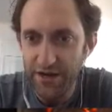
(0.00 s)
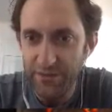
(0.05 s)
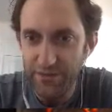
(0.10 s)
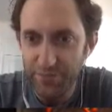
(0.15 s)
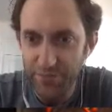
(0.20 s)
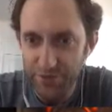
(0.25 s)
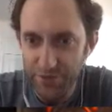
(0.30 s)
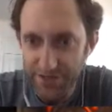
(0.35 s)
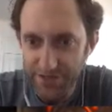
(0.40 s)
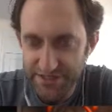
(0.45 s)

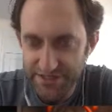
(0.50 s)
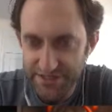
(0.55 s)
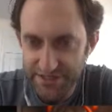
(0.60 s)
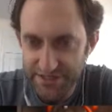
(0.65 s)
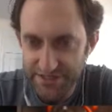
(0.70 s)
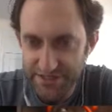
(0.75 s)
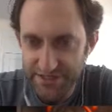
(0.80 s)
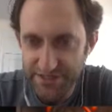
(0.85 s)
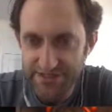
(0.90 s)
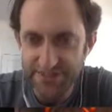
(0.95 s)

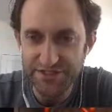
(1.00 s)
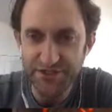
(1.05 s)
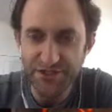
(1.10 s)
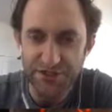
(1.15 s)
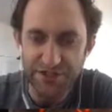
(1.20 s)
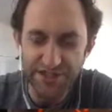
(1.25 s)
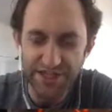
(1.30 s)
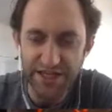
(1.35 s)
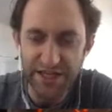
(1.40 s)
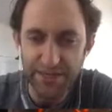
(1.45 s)
Blizzards to
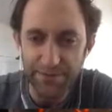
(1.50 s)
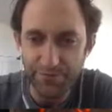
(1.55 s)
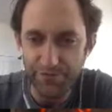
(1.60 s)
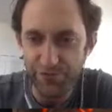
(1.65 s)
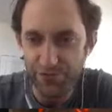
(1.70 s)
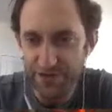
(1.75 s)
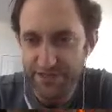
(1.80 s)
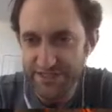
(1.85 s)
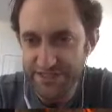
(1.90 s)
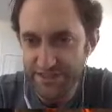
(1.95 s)
just keep
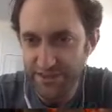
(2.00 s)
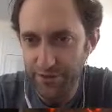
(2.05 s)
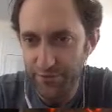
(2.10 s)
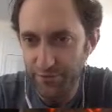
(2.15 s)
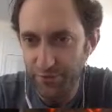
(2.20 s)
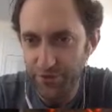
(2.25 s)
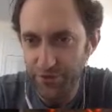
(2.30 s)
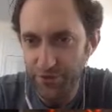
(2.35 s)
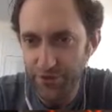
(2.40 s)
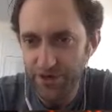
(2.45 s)
freezing the
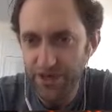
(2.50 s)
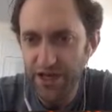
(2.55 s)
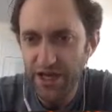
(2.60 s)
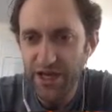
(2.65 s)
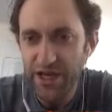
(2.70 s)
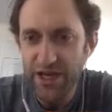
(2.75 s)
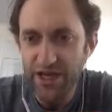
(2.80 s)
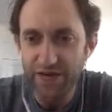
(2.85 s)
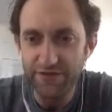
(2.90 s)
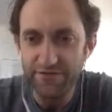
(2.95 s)
board.
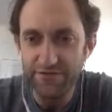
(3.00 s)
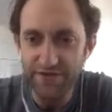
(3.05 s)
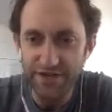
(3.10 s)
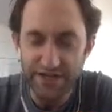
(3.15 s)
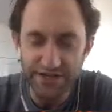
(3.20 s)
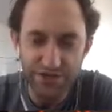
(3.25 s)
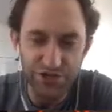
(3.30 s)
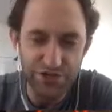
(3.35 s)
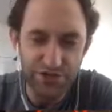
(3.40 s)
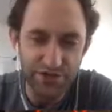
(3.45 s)

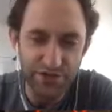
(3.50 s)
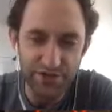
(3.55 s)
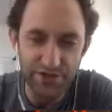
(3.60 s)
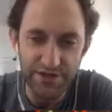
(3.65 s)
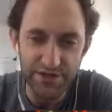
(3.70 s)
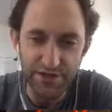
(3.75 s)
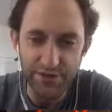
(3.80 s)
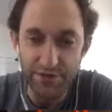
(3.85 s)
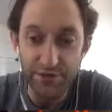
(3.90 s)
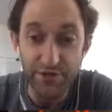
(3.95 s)

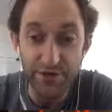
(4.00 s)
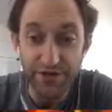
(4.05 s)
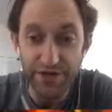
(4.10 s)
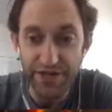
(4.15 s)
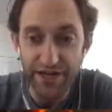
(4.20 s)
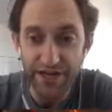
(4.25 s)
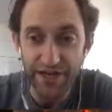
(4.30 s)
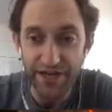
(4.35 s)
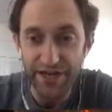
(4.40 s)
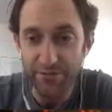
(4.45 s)
Eventually we want to
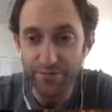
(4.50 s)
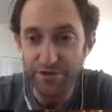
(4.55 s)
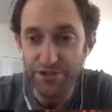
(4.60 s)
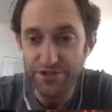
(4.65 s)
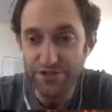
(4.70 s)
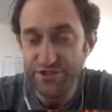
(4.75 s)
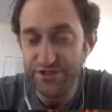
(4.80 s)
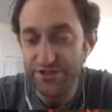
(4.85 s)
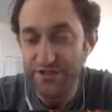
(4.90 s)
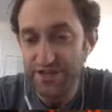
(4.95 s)
get out a
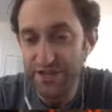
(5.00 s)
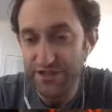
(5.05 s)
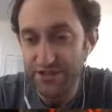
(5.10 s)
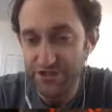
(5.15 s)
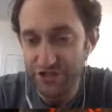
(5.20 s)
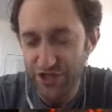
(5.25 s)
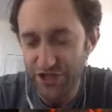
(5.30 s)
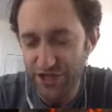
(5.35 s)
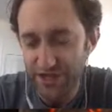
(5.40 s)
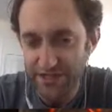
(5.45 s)
bunch of
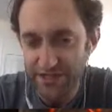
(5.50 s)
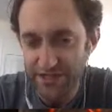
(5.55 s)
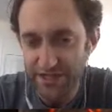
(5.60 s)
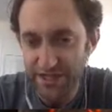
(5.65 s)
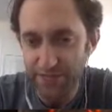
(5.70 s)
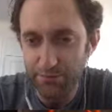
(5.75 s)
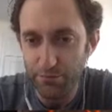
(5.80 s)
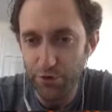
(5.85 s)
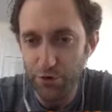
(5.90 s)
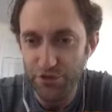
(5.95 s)
giants
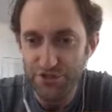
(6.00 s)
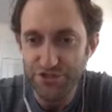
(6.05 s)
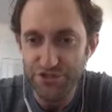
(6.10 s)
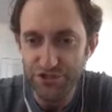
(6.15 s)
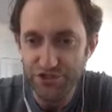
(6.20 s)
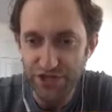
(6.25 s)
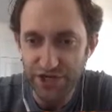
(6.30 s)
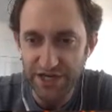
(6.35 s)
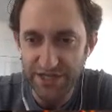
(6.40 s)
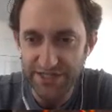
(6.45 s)
like
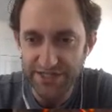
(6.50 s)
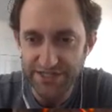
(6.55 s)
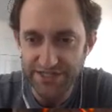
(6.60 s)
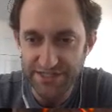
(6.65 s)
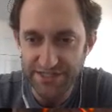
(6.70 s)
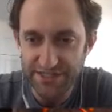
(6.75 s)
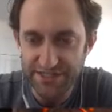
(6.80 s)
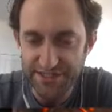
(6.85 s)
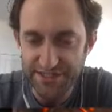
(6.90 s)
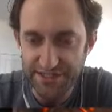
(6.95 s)
Molten Giants
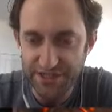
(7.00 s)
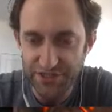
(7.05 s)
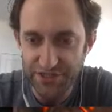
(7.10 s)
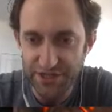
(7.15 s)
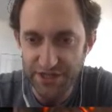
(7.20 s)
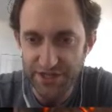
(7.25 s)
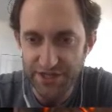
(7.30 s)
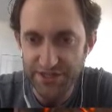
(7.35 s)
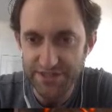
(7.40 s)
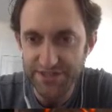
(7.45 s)
and Sea
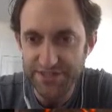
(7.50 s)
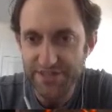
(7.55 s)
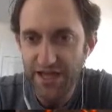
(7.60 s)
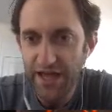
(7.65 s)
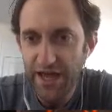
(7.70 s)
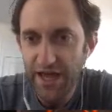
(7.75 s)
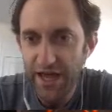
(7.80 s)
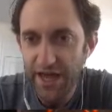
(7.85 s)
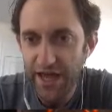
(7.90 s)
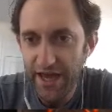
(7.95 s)
Giants.
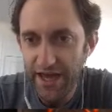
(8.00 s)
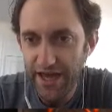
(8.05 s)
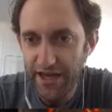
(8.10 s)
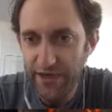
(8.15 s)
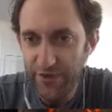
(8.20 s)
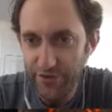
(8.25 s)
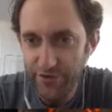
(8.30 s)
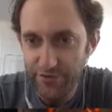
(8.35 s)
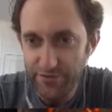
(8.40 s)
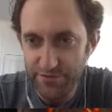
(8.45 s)

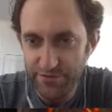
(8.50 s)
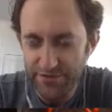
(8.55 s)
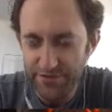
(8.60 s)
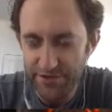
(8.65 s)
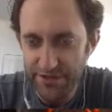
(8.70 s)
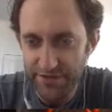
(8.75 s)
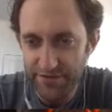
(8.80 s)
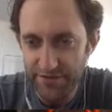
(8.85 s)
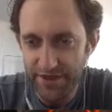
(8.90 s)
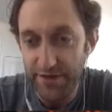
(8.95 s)
Echo of
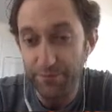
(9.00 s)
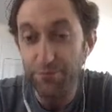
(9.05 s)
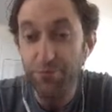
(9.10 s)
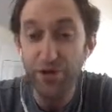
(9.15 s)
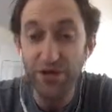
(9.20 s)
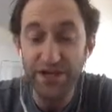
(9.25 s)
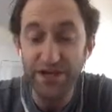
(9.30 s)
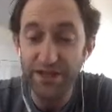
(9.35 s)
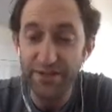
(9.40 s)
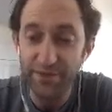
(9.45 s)
Medivh them,
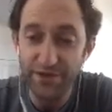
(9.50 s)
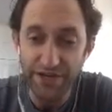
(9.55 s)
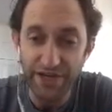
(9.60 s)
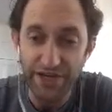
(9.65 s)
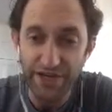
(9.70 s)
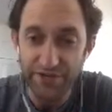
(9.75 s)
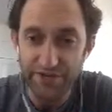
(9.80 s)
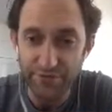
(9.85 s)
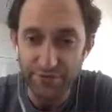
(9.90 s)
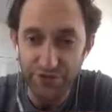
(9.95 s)
play them
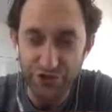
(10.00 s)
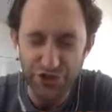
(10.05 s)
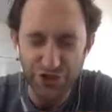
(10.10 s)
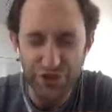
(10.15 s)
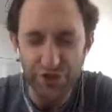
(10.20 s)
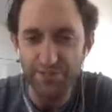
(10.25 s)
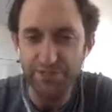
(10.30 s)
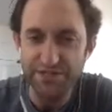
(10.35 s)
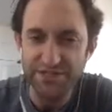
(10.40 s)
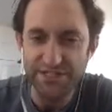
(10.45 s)
again for
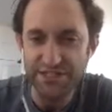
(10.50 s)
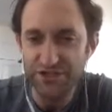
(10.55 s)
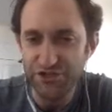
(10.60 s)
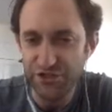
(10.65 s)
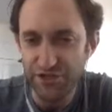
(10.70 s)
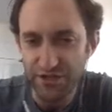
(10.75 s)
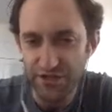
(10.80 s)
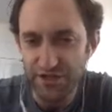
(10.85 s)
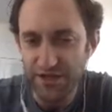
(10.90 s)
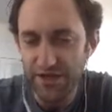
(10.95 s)
cheap.
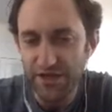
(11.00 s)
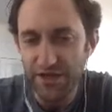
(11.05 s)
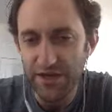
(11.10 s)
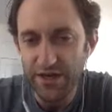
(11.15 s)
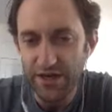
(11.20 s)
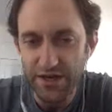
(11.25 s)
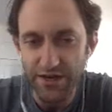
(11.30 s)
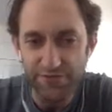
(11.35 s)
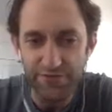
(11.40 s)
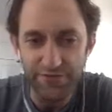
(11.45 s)
Essentially,
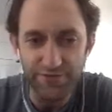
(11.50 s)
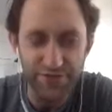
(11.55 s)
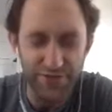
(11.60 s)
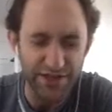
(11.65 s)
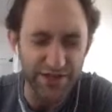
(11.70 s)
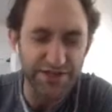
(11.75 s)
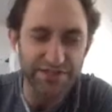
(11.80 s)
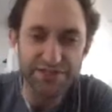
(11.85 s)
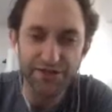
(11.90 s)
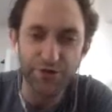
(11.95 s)
if
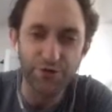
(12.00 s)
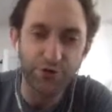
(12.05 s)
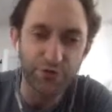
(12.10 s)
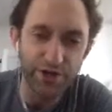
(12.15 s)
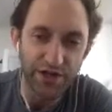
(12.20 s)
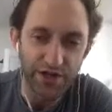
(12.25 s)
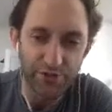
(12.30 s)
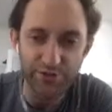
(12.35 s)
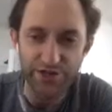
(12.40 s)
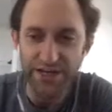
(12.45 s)
things go
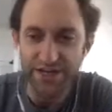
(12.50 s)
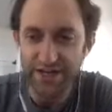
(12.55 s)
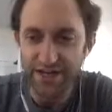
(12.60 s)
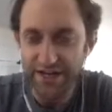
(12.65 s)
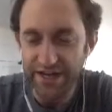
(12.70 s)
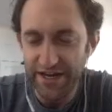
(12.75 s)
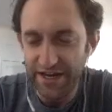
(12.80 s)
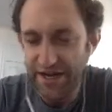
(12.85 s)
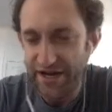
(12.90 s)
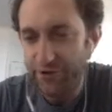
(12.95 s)
well, we can
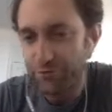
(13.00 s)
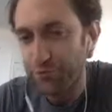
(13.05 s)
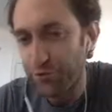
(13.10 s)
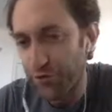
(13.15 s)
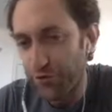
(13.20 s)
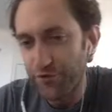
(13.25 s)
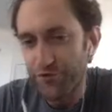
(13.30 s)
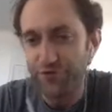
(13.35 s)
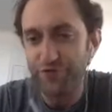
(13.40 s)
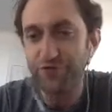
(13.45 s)
get out a
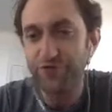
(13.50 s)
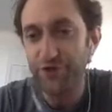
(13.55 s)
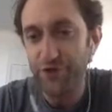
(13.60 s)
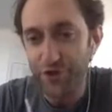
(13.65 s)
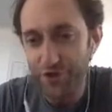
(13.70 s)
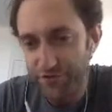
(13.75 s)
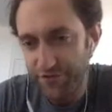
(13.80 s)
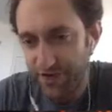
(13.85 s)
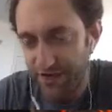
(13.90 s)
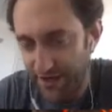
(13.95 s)
board
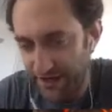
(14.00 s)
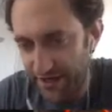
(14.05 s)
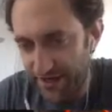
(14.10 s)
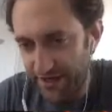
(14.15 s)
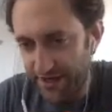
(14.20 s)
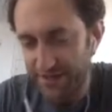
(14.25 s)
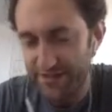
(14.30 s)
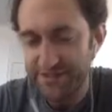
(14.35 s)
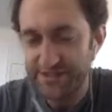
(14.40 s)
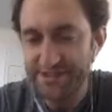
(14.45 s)
full of
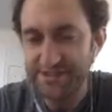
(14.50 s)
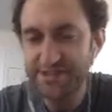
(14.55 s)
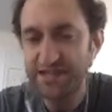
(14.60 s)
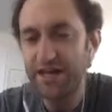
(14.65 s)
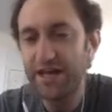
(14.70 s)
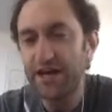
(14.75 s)
8/8s,